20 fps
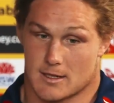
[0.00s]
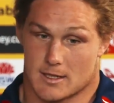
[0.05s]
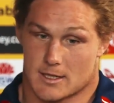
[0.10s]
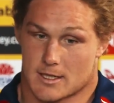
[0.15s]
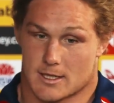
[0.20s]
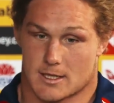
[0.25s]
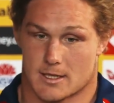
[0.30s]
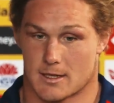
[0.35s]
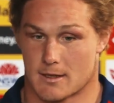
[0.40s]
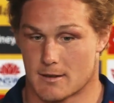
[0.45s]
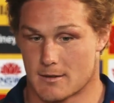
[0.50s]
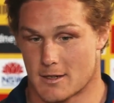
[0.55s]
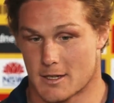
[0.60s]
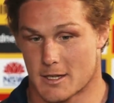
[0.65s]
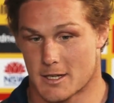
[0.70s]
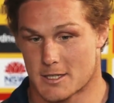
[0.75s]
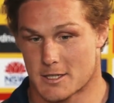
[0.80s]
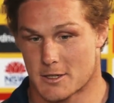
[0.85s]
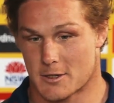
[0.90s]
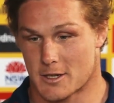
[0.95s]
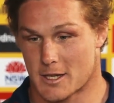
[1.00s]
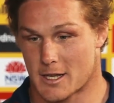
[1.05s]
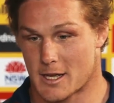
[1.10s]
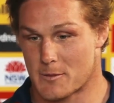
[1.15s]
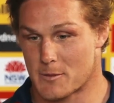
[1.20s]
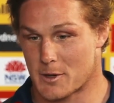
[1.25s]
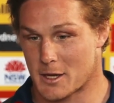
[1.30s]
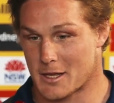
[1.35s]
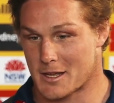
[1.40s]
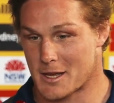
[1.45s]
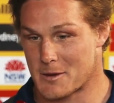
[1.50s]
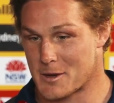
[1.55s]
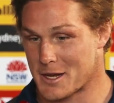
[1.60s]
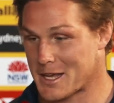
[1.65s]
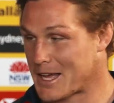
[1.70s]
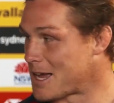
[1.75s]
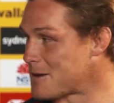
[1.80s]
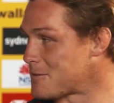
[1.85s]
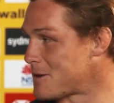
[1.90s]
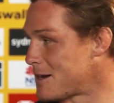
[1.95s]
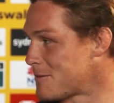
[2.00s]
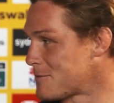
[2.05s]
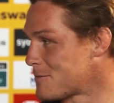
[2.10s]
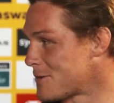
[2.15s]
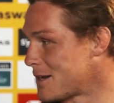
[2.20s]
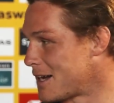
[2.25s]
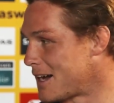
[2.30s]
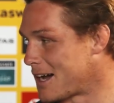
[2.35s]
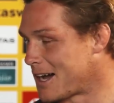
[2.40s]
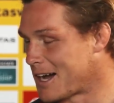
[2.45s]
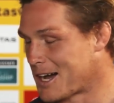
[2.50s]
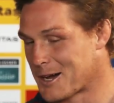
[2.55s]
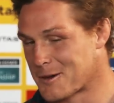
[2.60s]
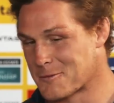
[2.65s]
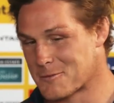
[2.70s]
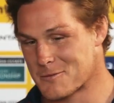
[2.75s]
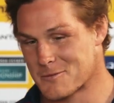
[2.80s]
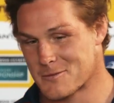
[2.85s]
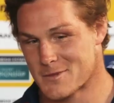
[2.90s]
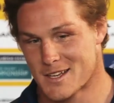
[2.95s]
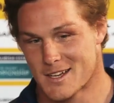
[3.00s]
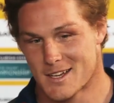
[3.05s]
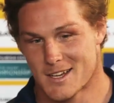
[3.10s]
I guess I've got to keep my game up, and